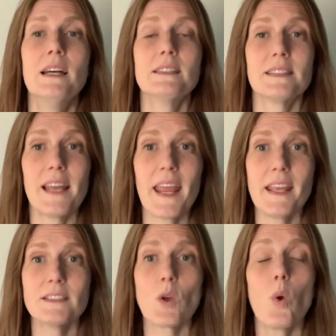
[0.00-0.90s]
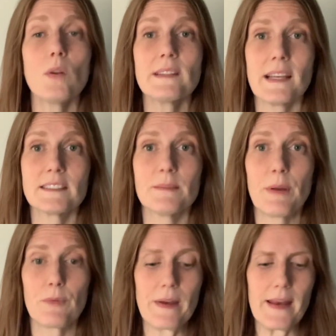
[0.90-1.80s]
Today's Old
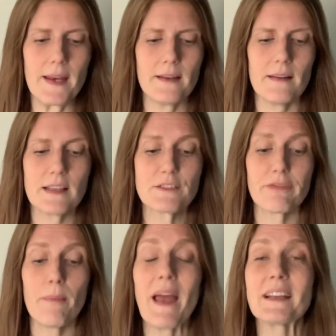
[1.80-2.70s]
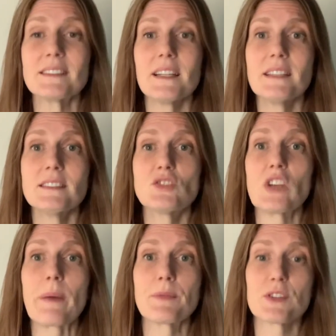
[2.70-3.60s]
Testament reading is from Exodus
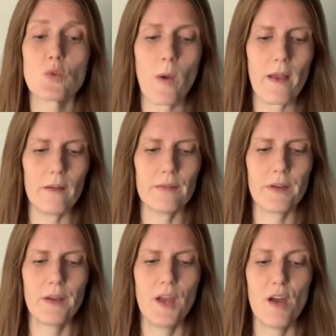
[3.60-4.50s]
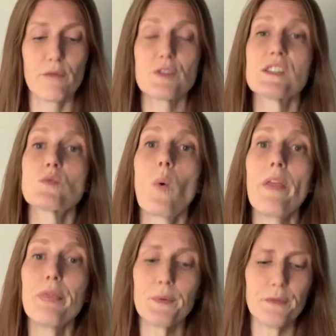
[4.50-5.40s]
chapter 12, verses
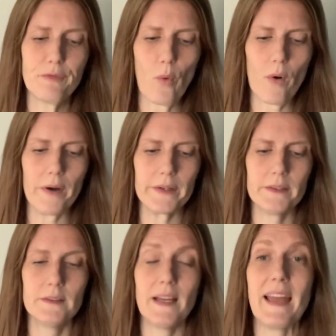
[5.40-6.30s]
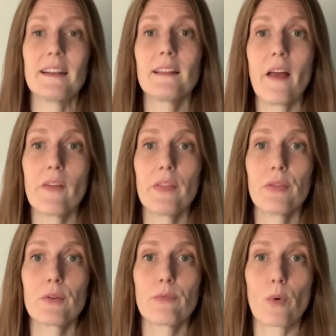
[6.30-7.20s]
1 through 4 and 11
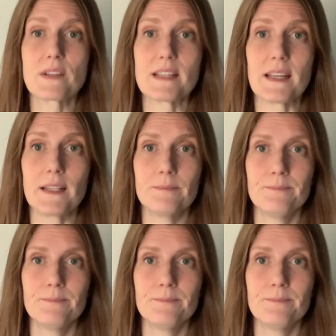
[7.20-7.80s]
through 14.